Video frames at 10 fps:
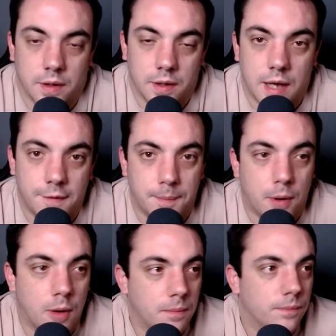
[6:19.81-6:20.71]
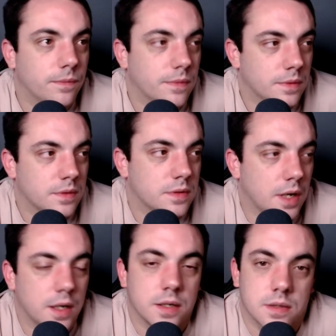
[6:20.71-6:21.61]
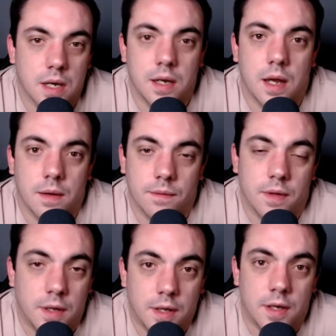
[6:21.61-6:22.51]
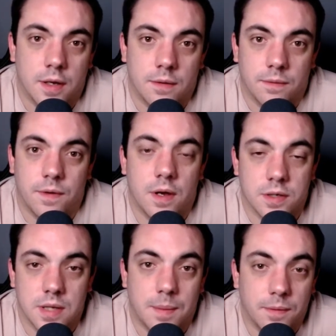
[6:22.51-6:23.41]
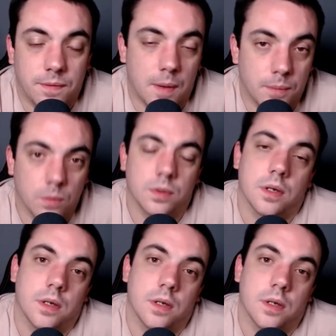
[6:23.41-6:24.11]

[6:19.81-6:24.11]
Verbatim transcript: Have a pop. Say this, say that. First snap, he fumbled.